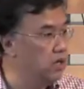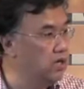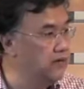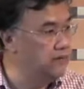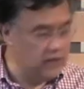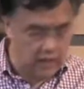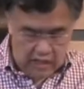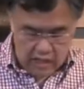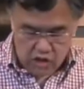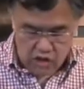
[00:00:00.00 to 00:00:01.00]
earthly
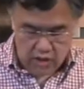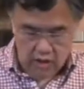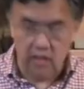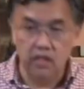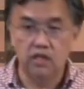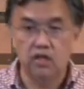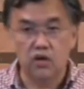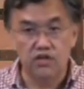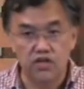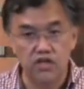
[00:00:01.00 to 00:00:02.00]
nature
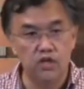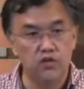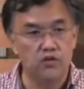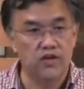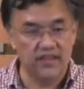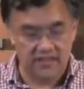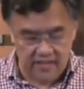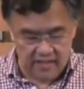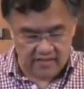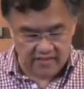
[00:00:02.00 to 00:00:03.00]
continue to
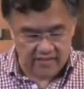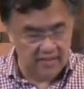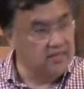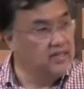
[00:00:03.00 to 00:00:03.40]
exist